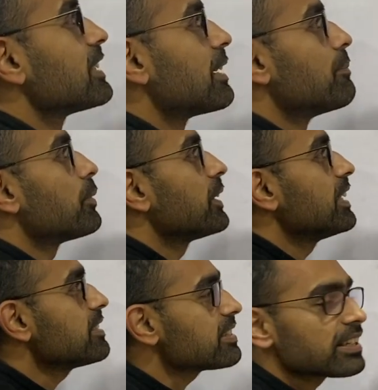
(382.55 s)

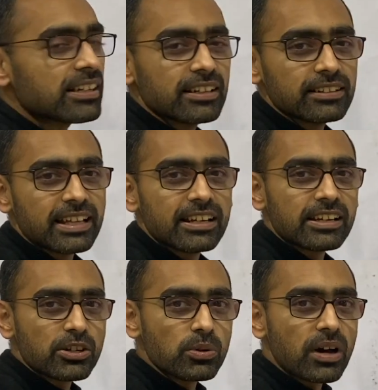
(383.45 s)
components,
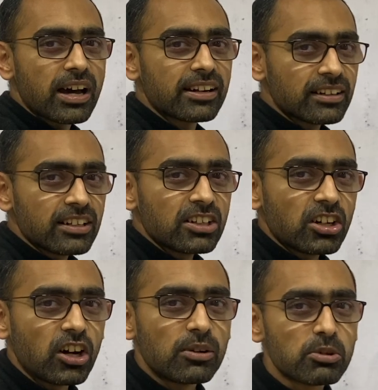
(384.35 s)
then you are
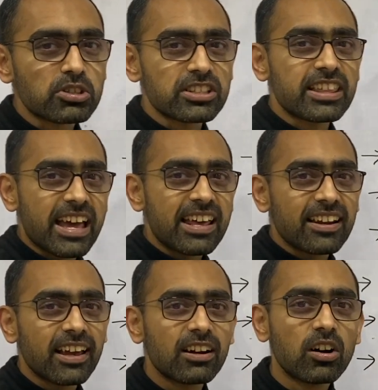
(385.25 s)
almost there,
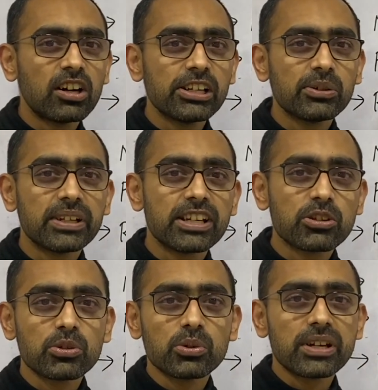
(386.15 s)
and all you need
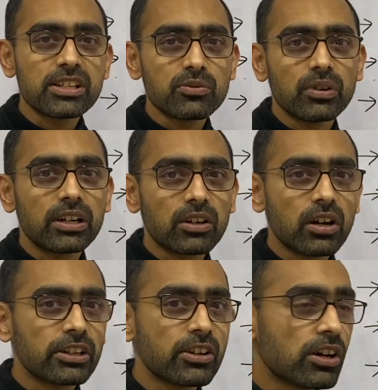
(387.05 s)
to do is work
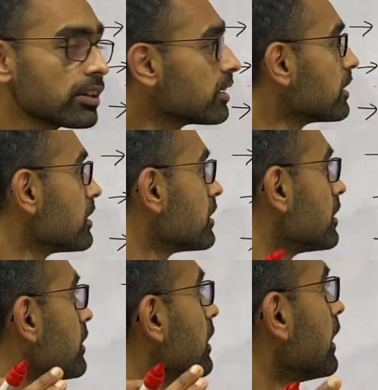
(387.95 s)
on your
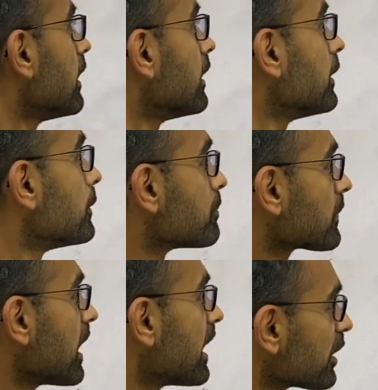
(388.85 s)

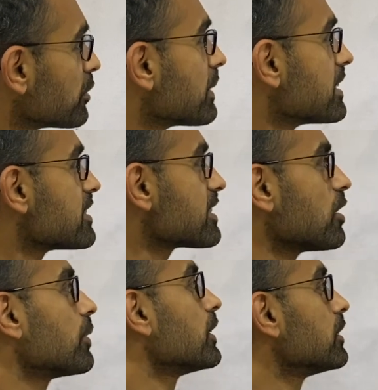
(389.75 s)
arguments,
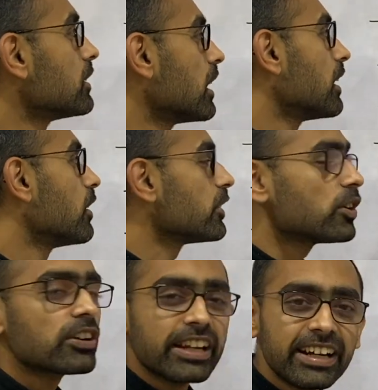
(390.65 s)
on
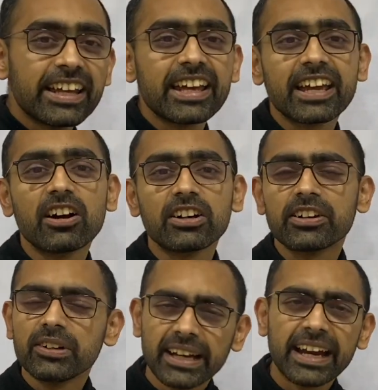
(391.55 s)
your reading, on
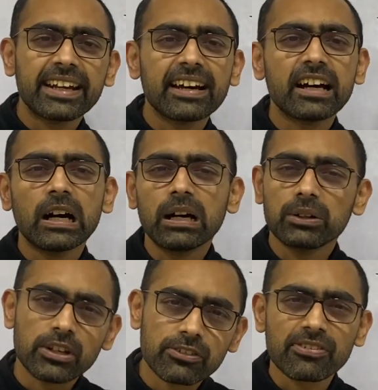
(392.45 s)
your data,
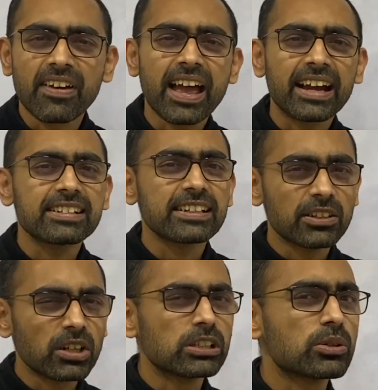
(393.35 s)
on your facts, and
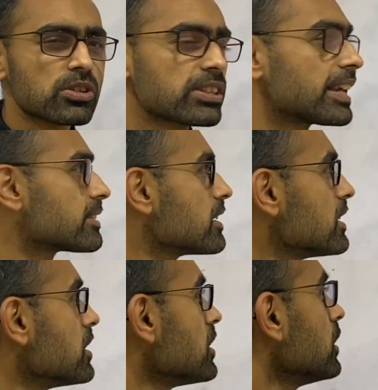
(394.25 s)
all those things.
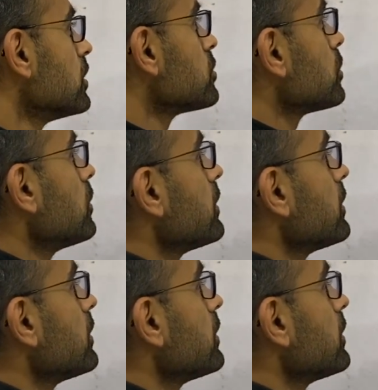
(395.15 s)
So